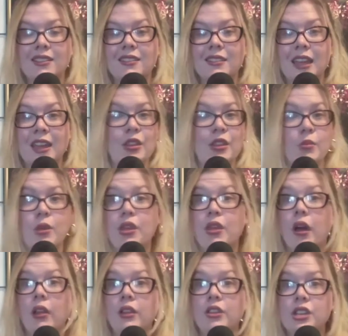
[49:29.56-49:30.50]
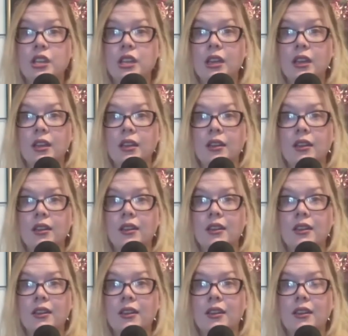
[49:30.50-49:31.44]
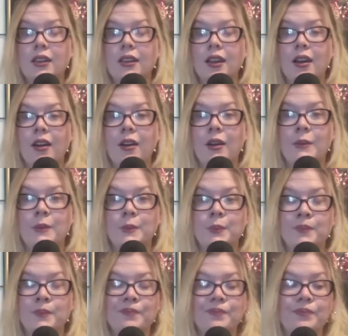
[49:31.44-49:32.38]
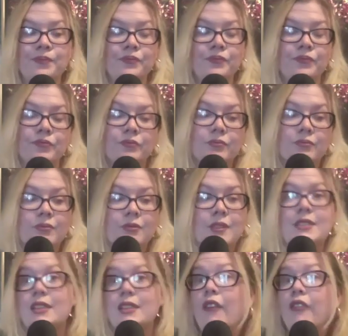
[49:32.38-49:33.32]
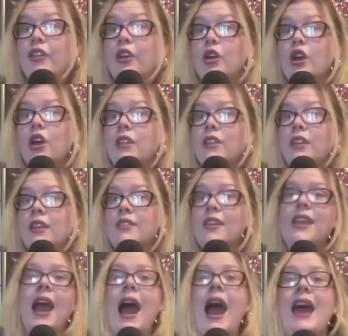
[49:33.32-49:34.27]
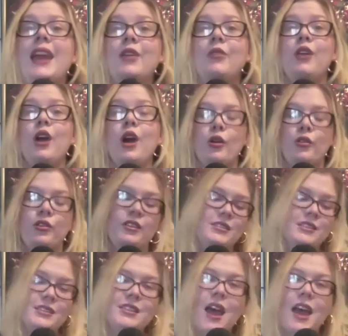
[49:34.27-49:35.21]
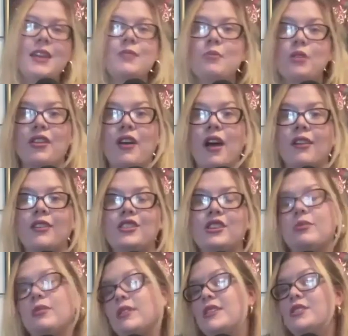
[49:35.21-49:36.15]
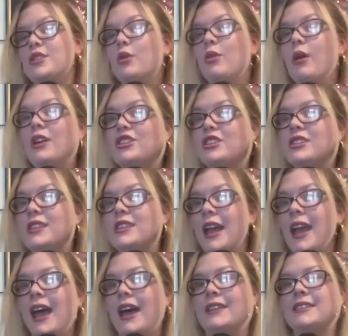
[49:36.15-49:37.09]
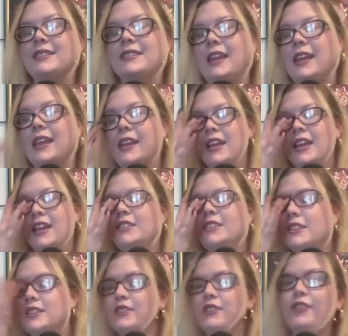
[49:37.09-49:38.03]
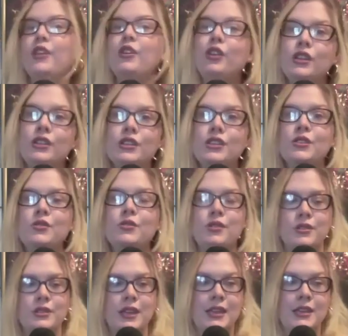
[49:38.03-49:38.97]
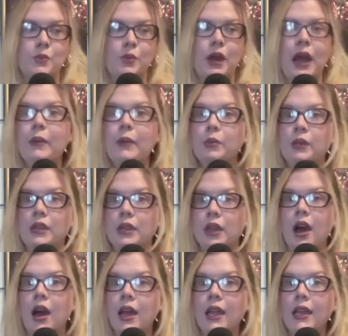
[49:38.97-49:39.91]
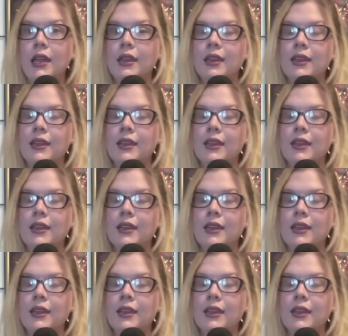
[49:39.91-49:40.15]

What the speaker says: and their mythology. Does that feel good at the end of the day? I don't know. This is not in mythology, but these are questions I ask. It's like, does it feel good to do those things? Probably not.